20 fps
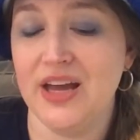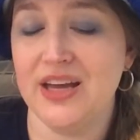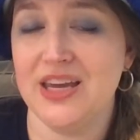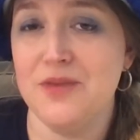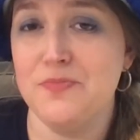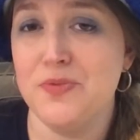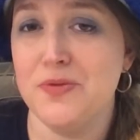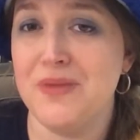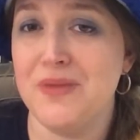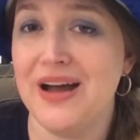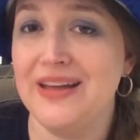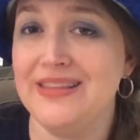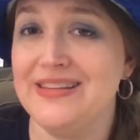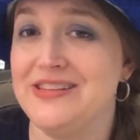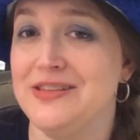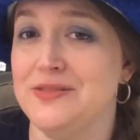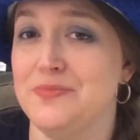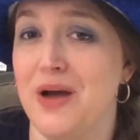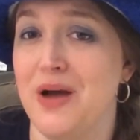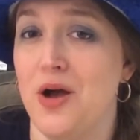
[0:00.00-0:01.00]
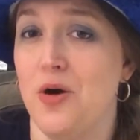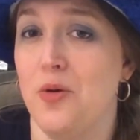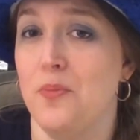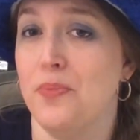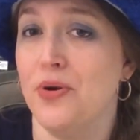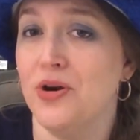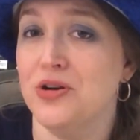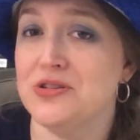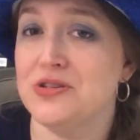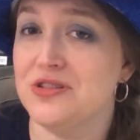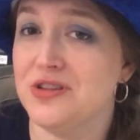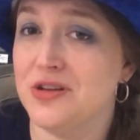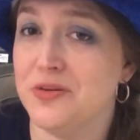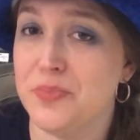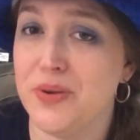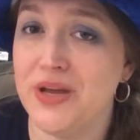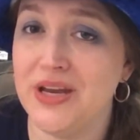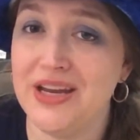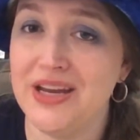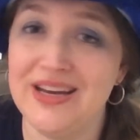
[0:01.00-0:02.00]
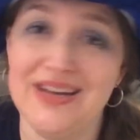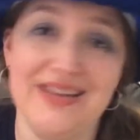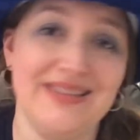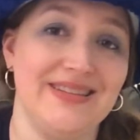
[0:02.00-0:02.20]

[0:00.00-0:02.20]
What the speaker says: Keep in mind, this is my own personal opinion.